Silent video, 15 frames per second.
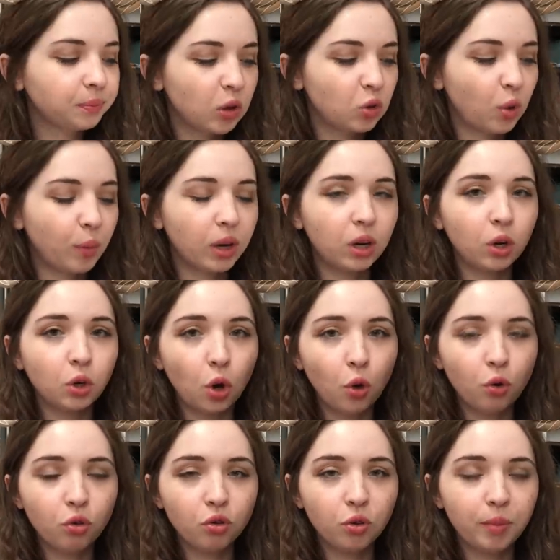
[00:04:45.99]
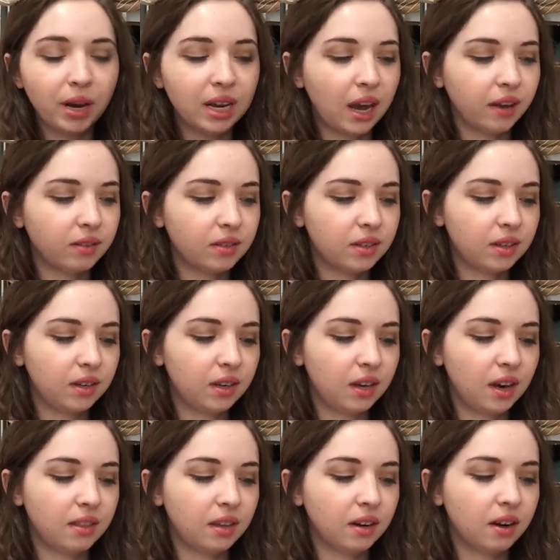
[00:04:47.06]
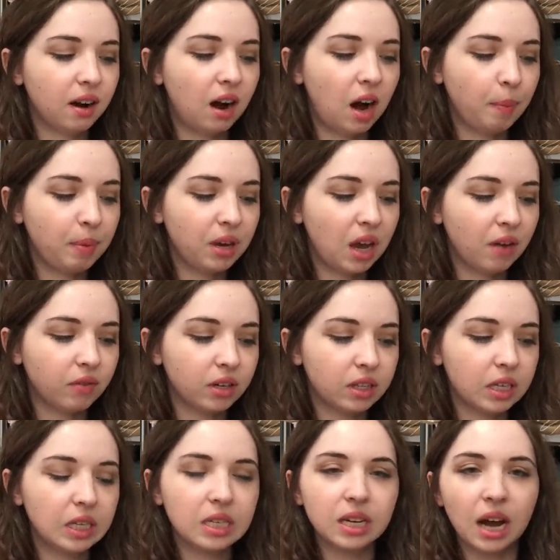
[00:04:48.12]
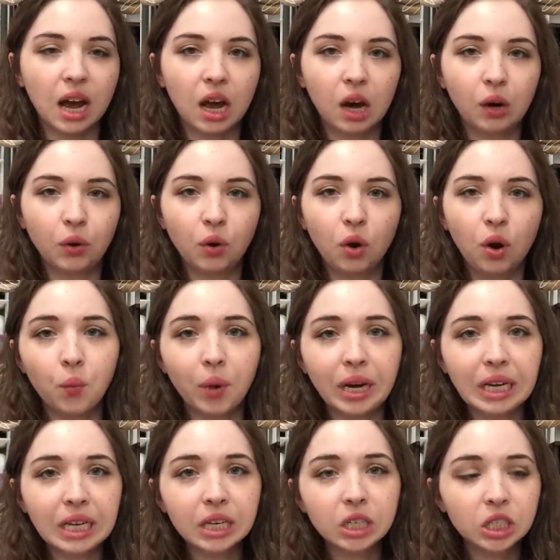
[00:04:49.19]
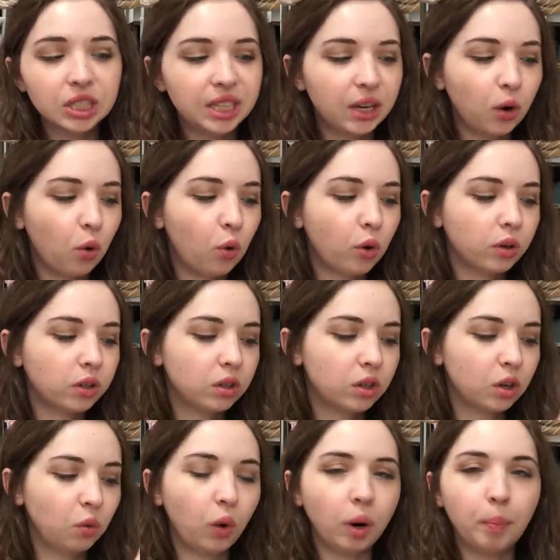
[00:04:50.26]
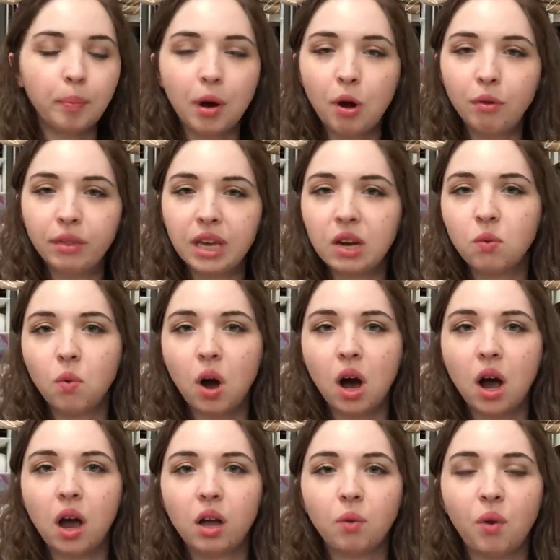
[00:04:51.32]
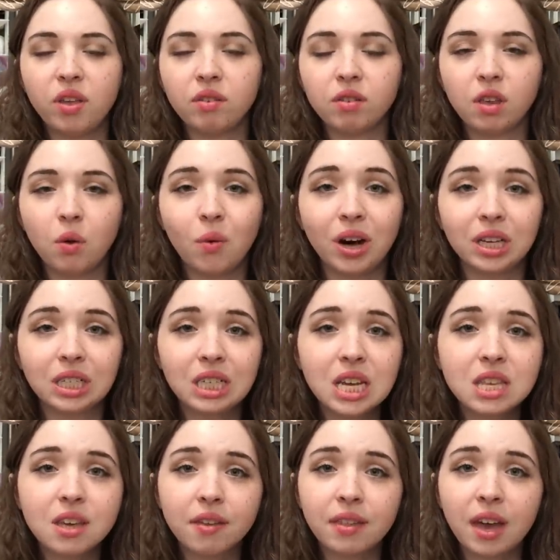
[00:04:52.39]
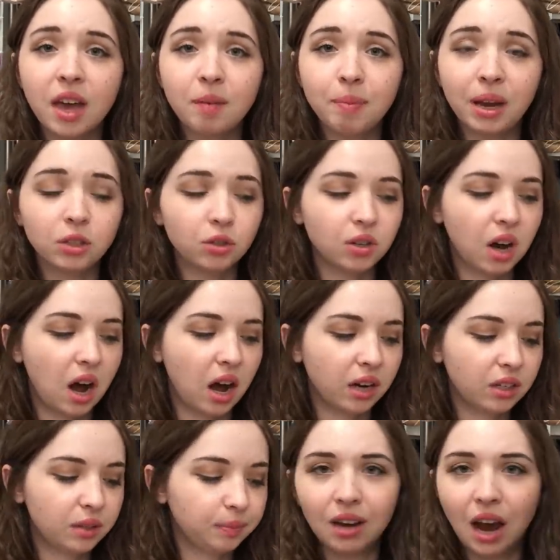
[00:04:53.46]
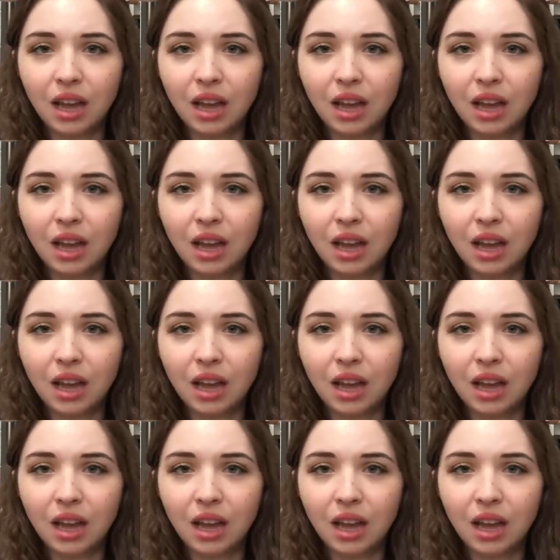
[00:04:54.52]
So I'm gonna go through my Etsy and then copy everything down, what ears they ordered, what bow they want, whether they want teeth on the headband or not.